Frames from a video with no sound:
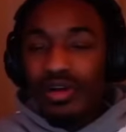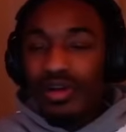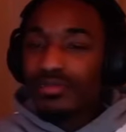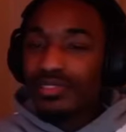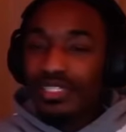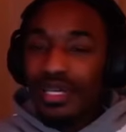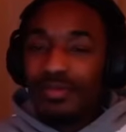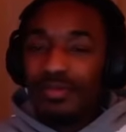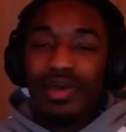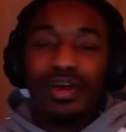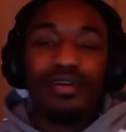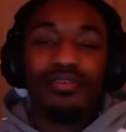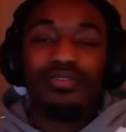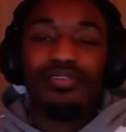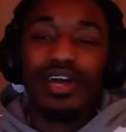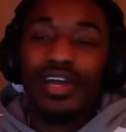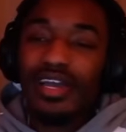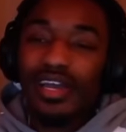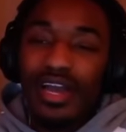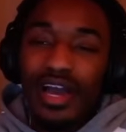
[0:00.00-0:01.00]
know what I'm saying? I'm not
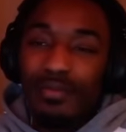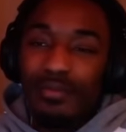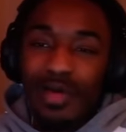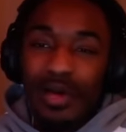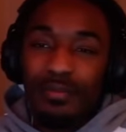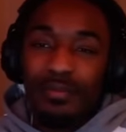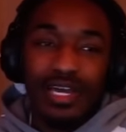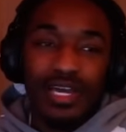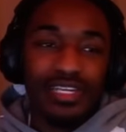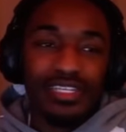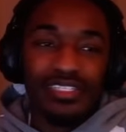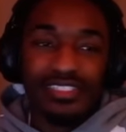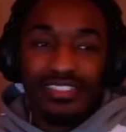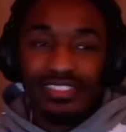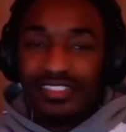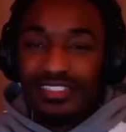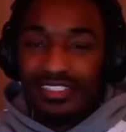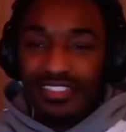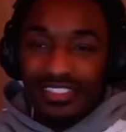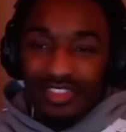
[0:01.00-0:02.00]
like, I'm like
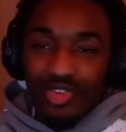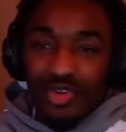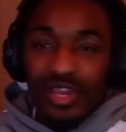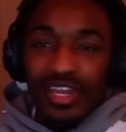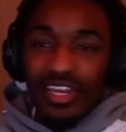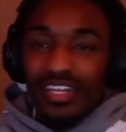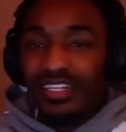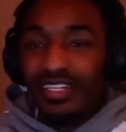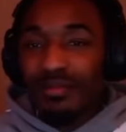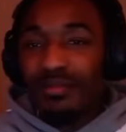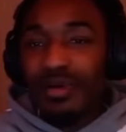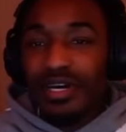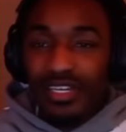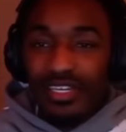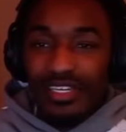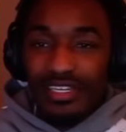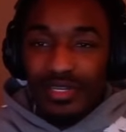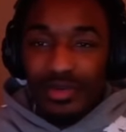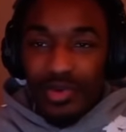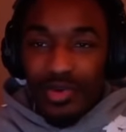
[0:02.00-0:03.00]
trading the
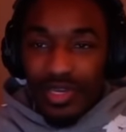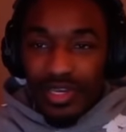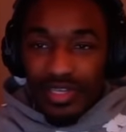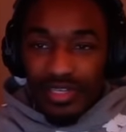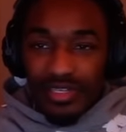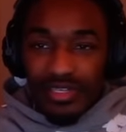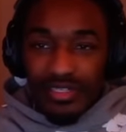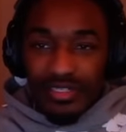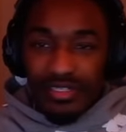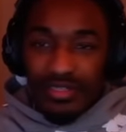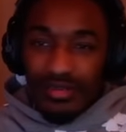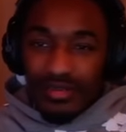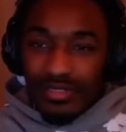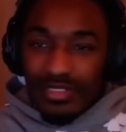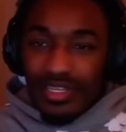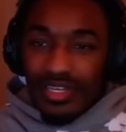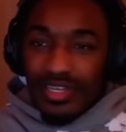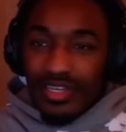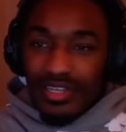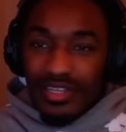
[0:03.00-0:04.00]
money in a way. You know what
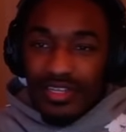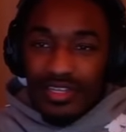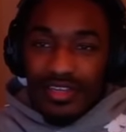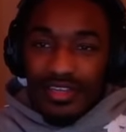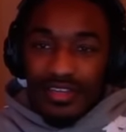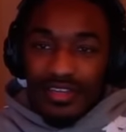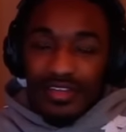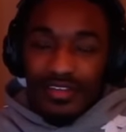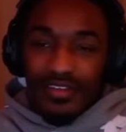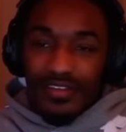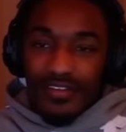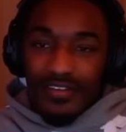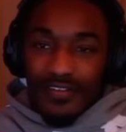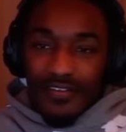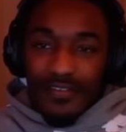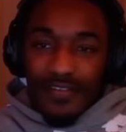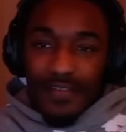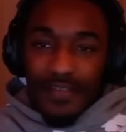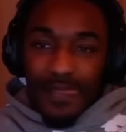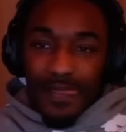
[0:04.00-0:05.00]
I'm saying?
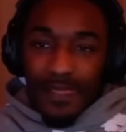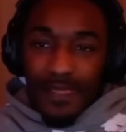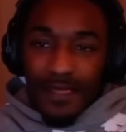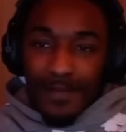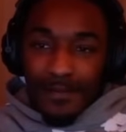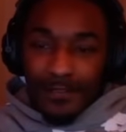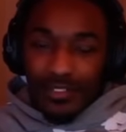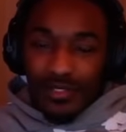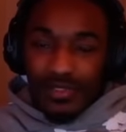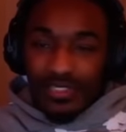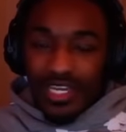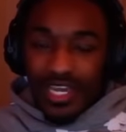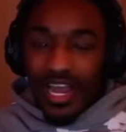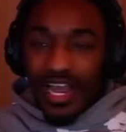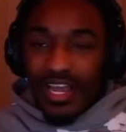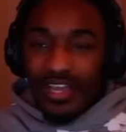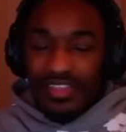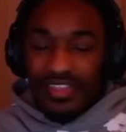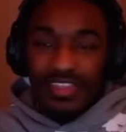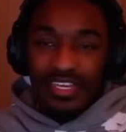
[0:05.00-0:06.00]
So it's like
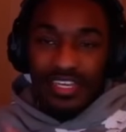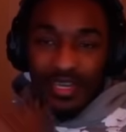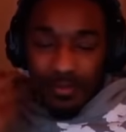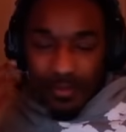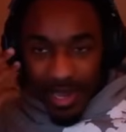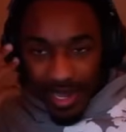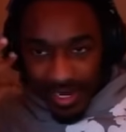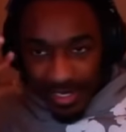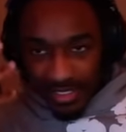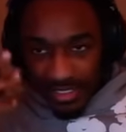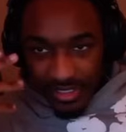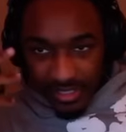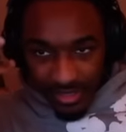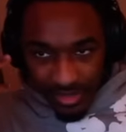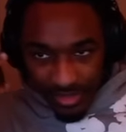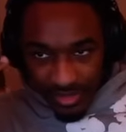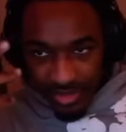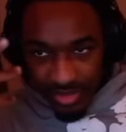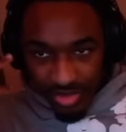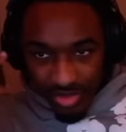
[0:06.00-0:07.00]
I can think about it
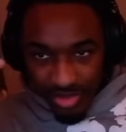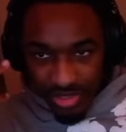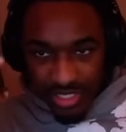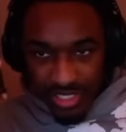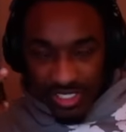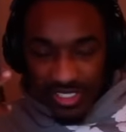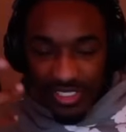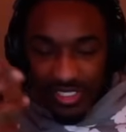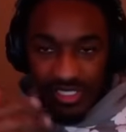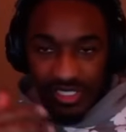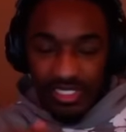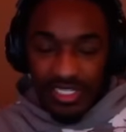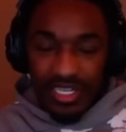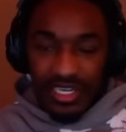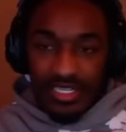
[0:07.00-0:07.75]
strategically